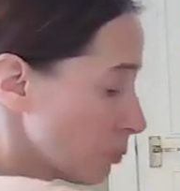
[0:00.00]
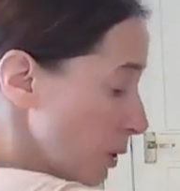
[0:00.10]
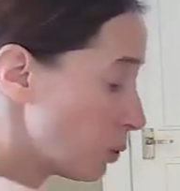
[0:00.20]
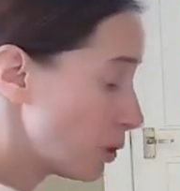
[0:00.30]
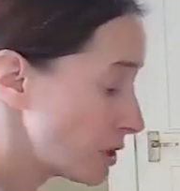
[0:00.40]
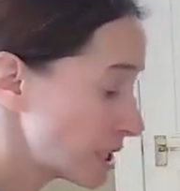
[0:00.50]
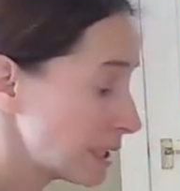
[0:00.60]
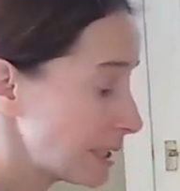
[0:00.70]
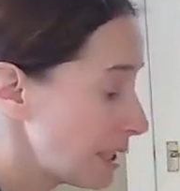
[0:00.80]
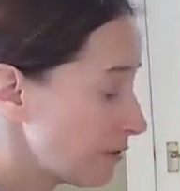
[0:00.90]
We want
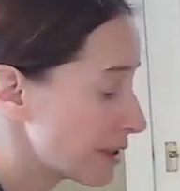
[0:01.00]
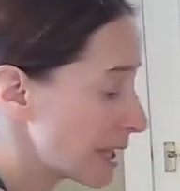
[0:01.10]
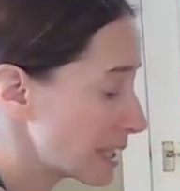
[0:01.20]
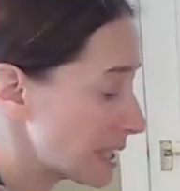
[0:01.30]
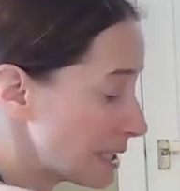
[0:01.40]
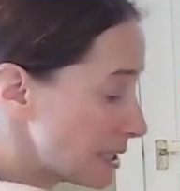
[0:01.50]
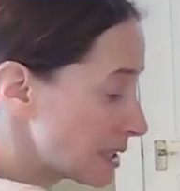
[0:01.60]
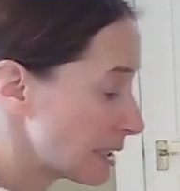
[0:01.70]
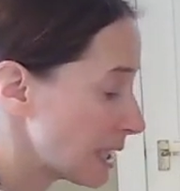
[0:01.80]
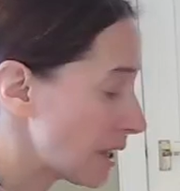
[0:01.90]
to leave that in
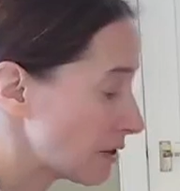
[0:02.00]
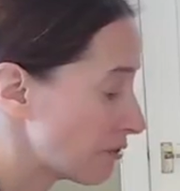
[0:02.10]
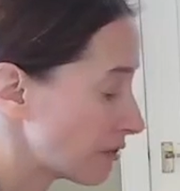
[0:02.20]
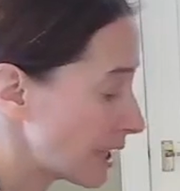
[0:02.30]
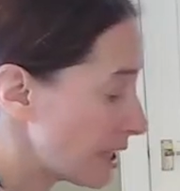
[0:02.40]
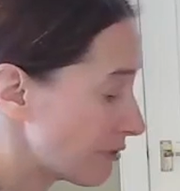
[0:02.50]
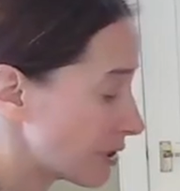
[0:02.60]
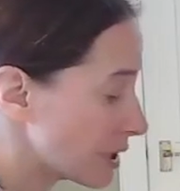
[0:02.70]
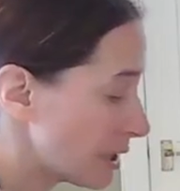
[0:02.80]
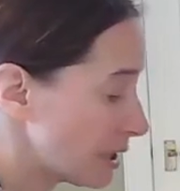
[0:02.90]
to let the
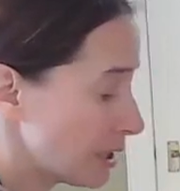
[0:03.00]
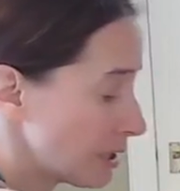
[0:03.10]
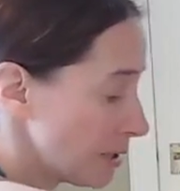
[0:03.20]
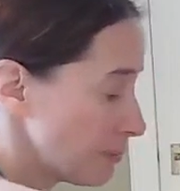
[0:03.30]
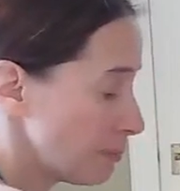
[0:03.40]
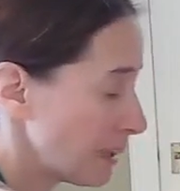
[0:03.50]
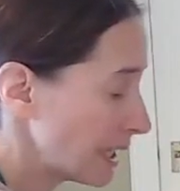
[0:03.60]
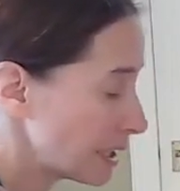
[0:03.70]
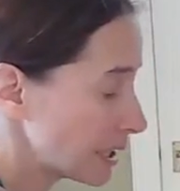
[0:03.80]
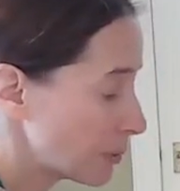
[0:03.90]
flavour
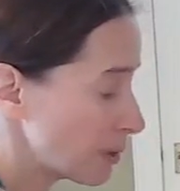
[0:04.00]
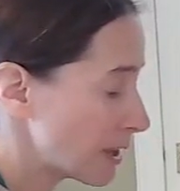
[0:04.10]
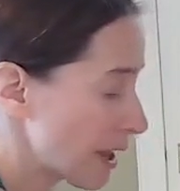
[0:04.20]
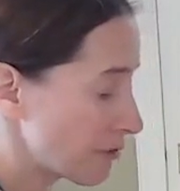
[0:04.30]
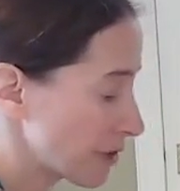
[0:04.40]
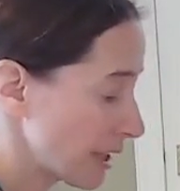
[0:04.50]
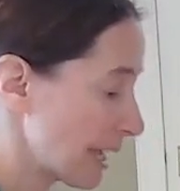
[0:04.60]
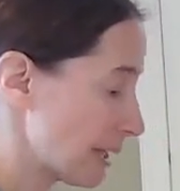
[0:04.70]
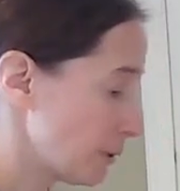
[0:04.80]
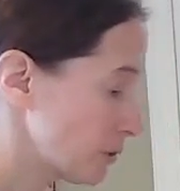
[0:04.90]
mingle in with
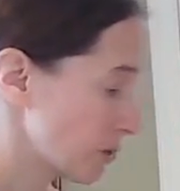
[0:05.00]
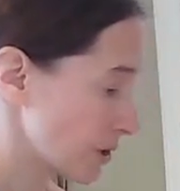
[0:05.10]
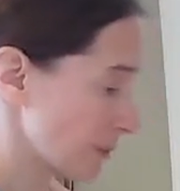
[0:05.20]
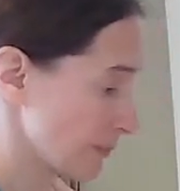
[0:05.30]
everything else.